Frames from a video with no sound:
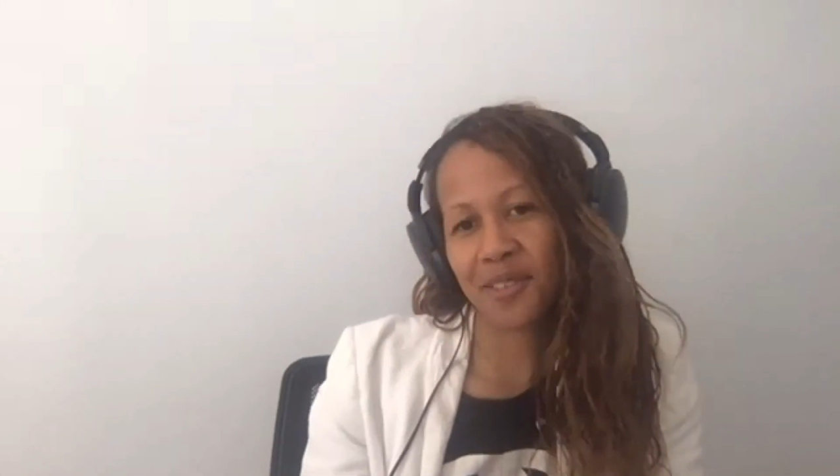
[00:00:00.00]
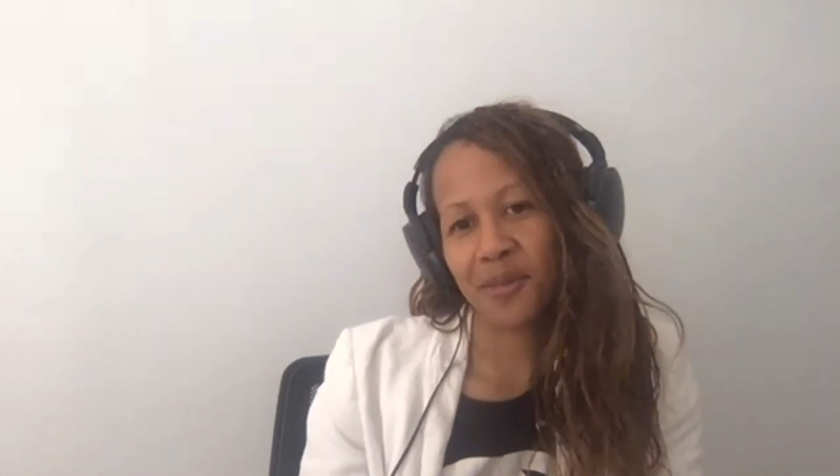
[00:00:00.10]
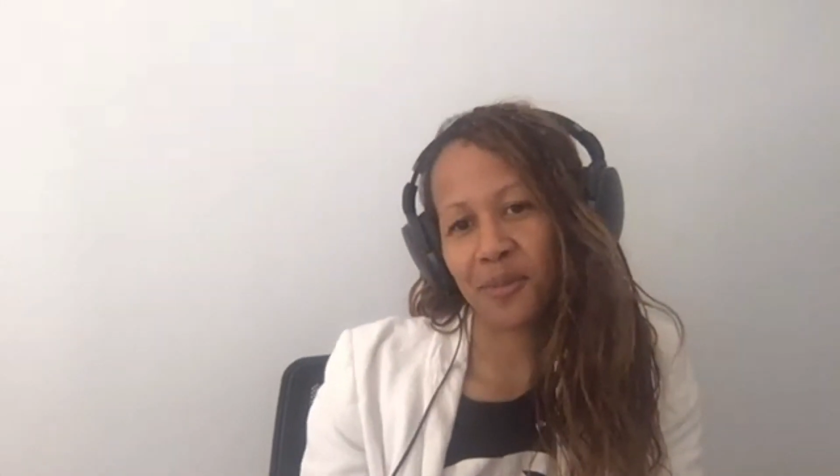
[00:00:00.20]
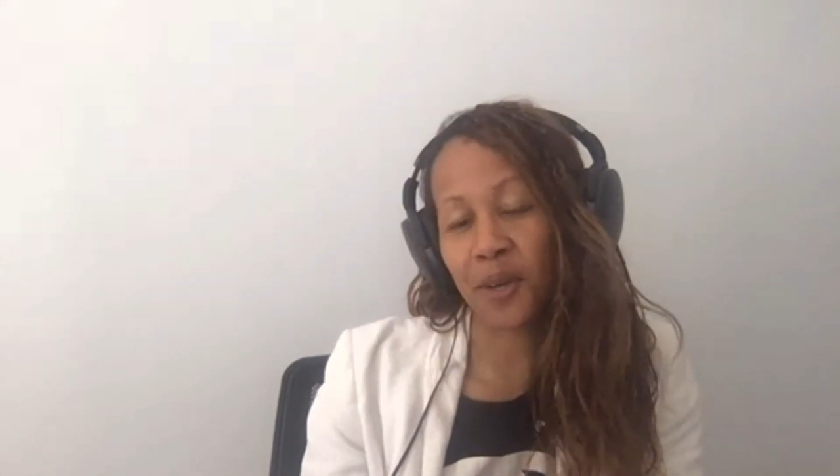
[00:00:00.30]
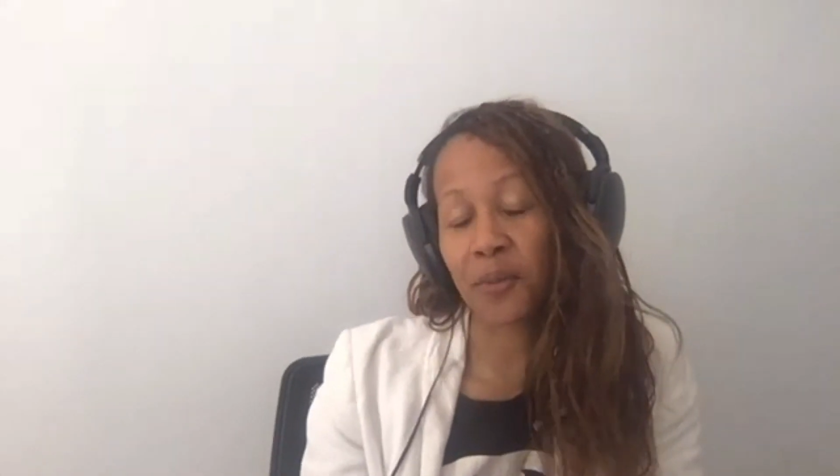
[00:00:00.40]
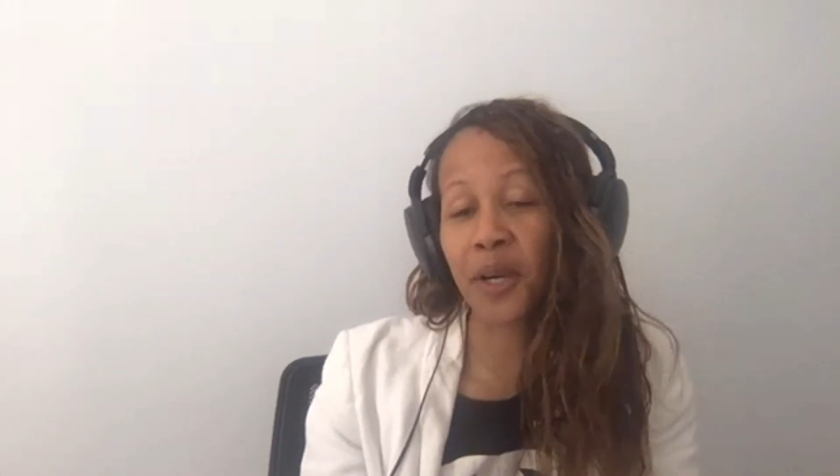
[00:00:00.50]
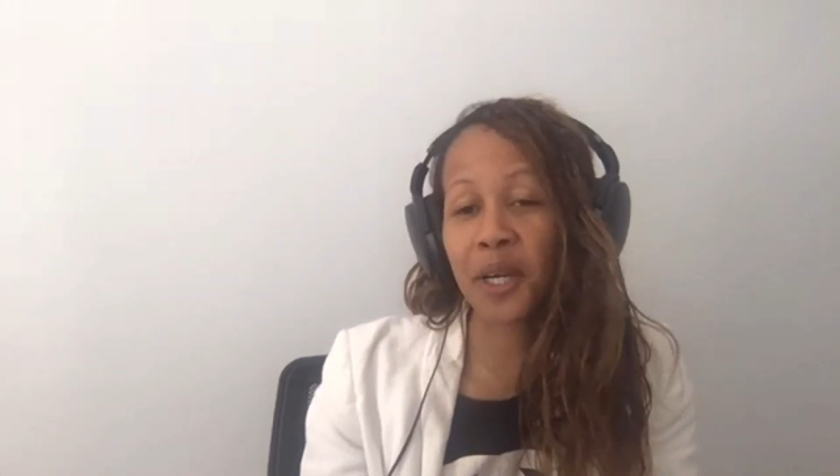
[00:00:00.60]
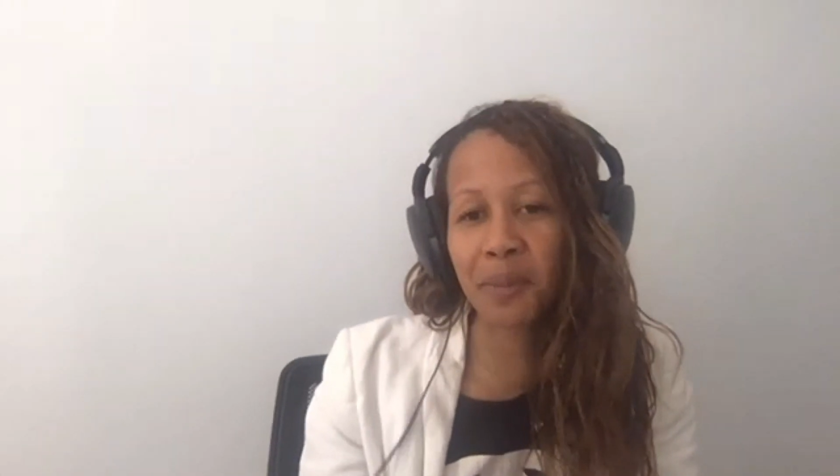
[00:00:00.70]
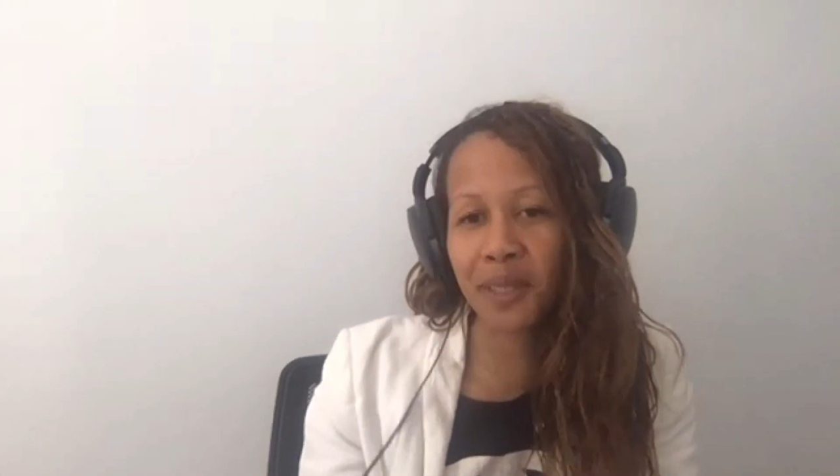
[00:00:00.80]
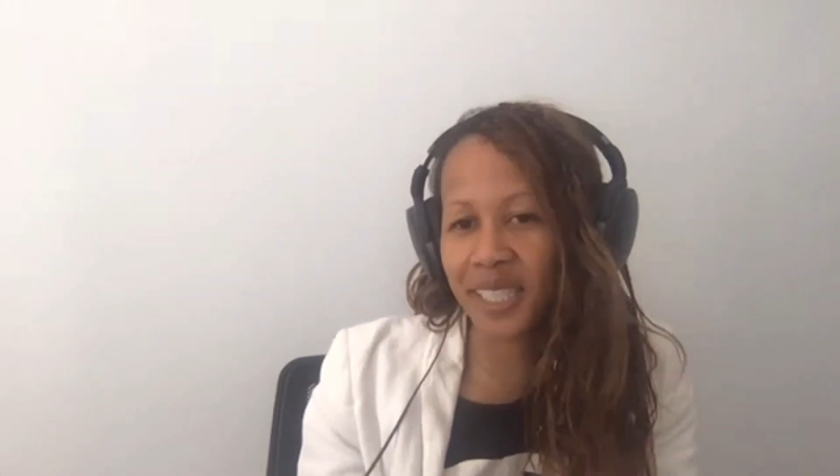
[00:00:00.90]
what we're
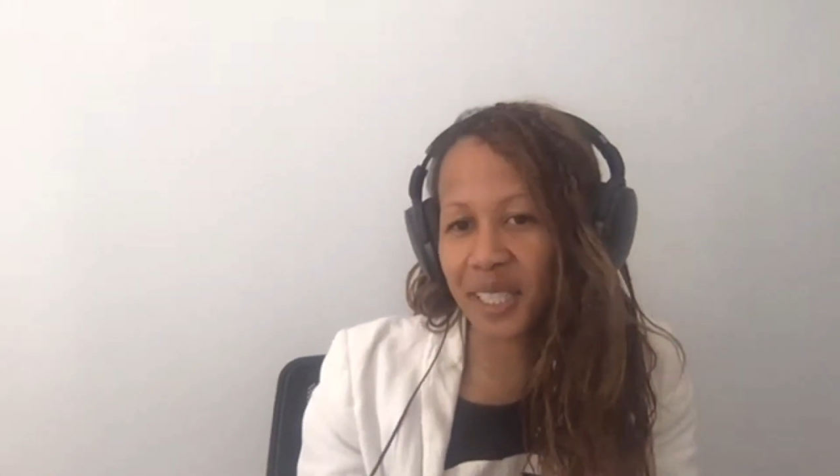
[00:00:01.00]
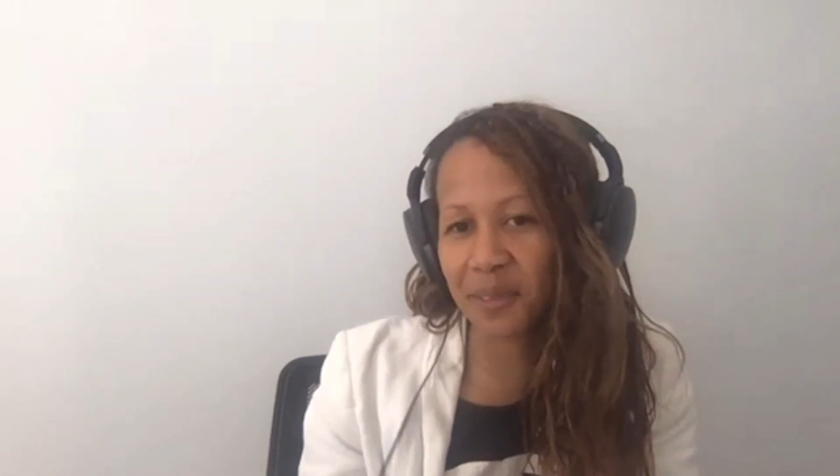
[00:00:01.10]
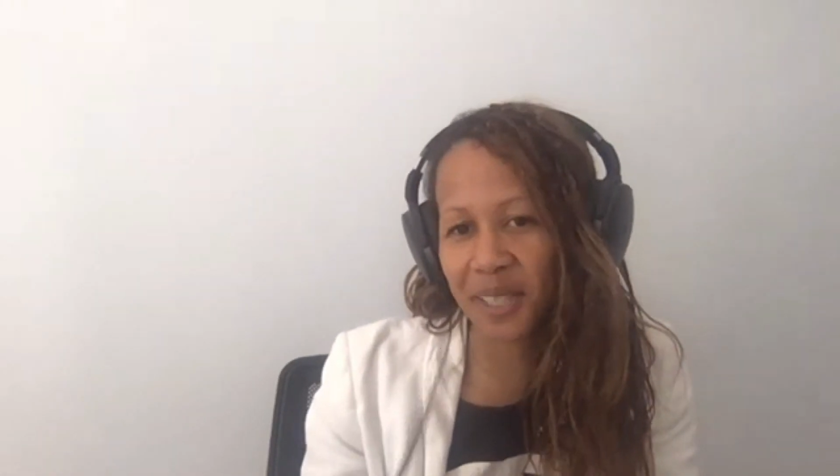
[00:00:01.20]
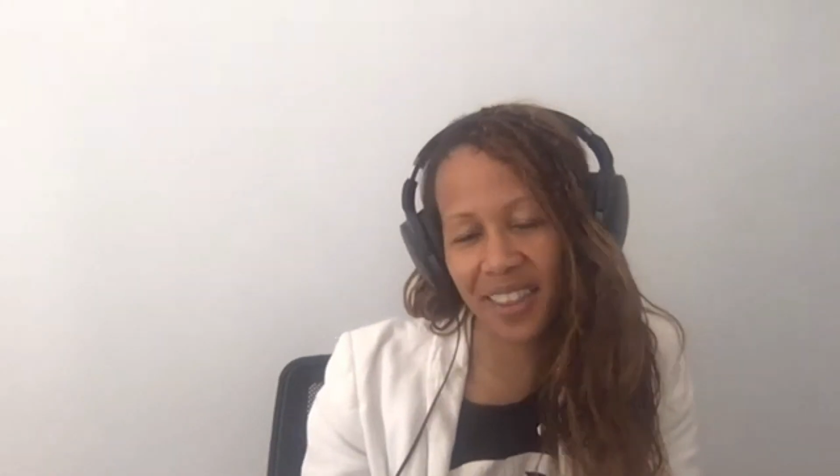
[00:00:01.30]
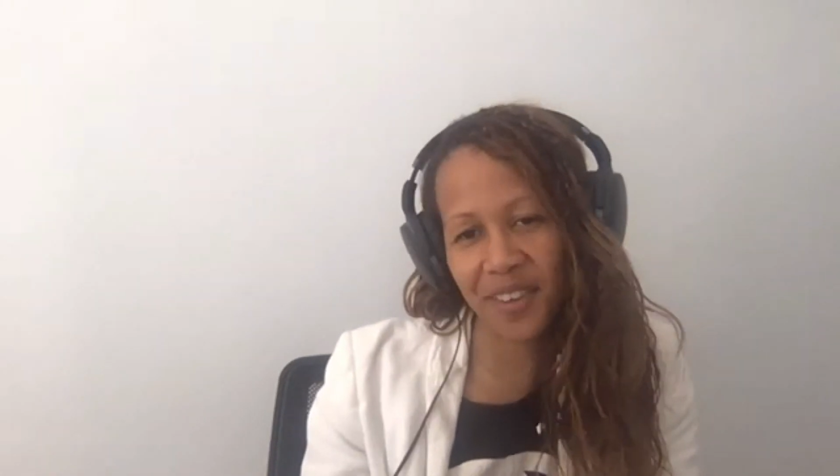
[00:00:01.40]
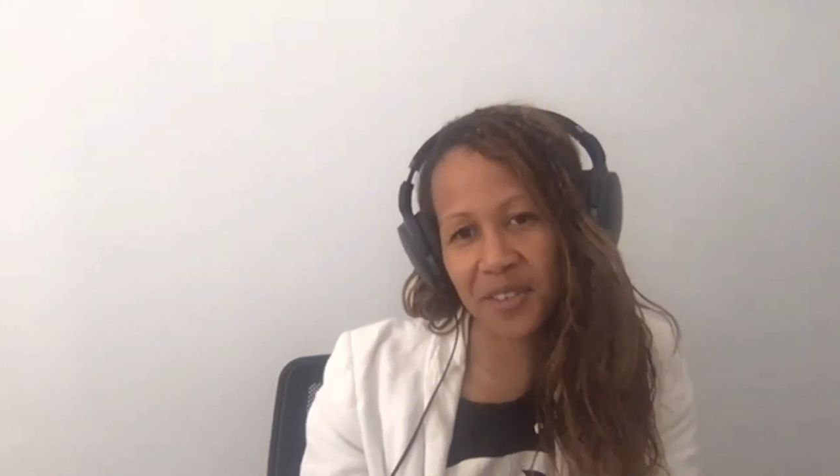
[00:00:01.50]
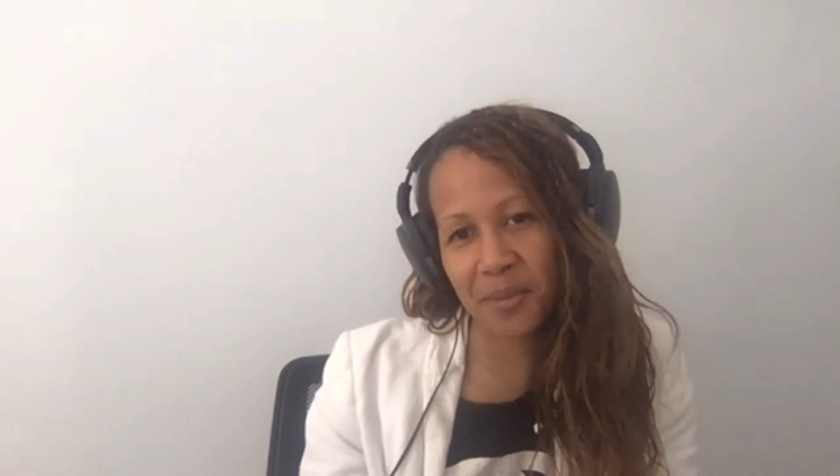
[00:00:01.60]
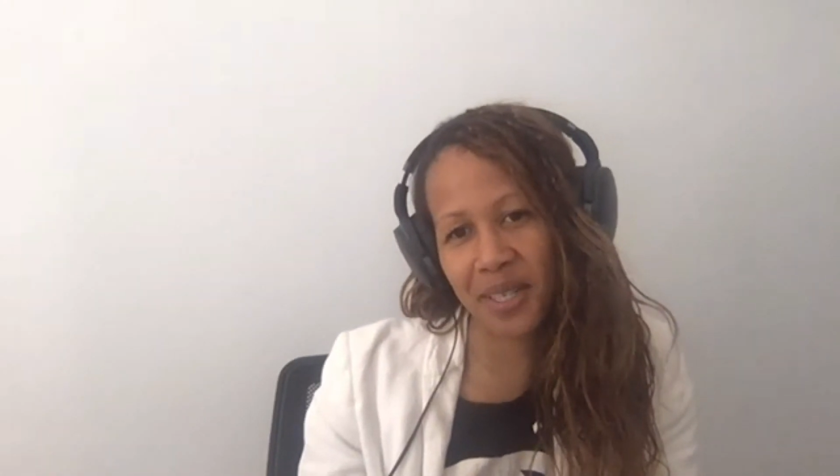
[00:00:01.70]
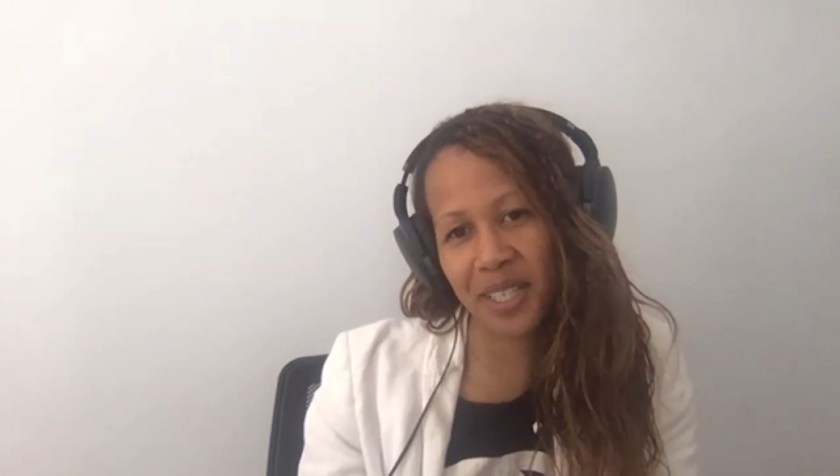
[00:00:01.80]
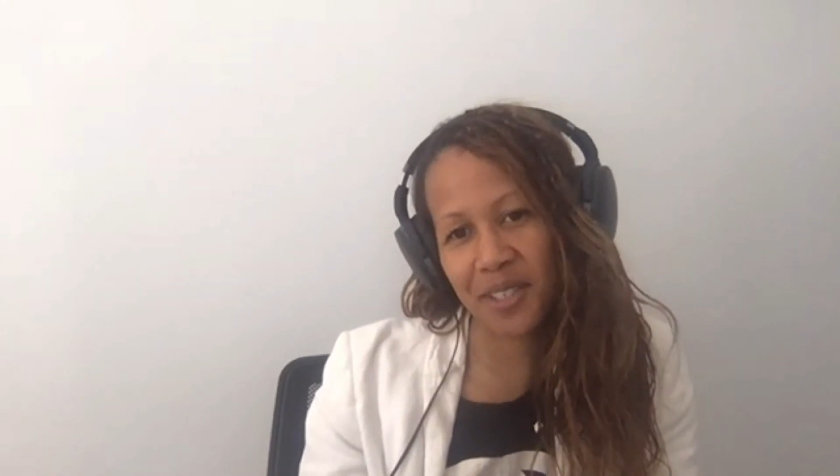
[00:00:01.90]
building, what other
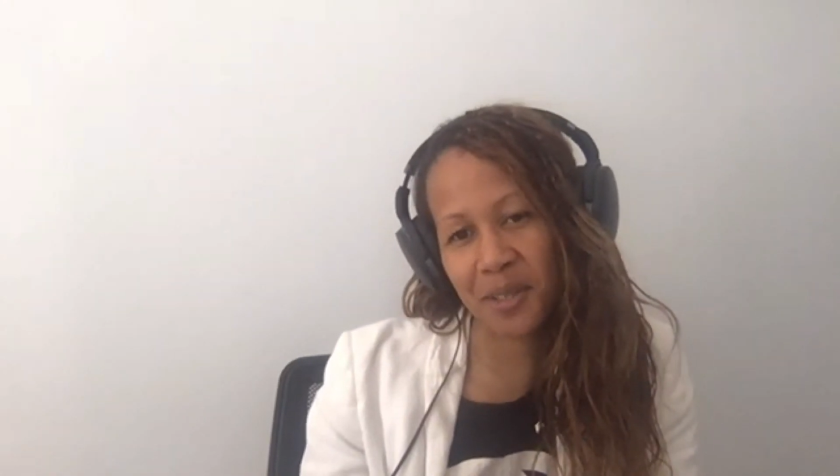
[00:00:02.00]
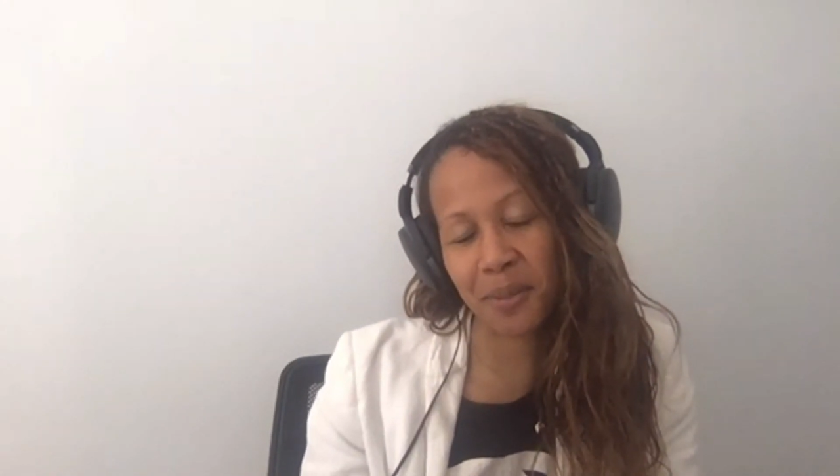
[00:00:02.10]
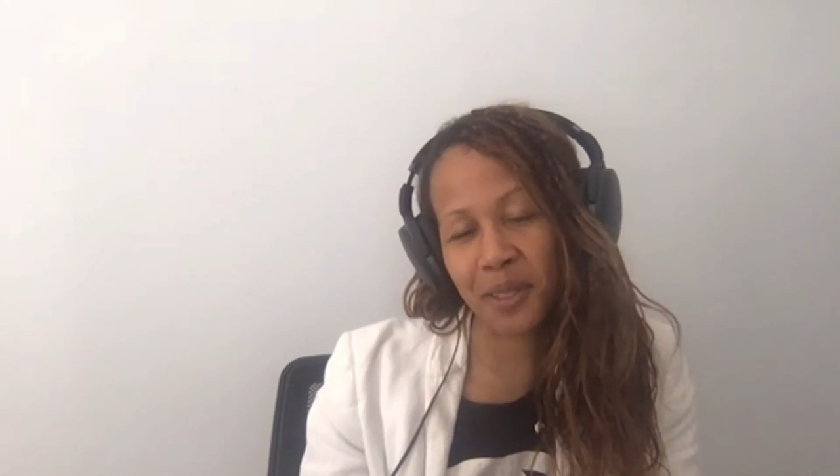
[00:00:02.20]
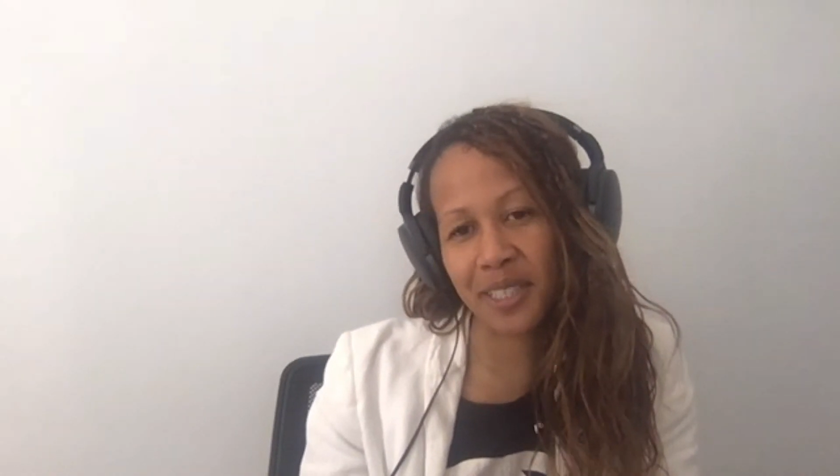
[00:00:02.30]
entrepreneurs are building.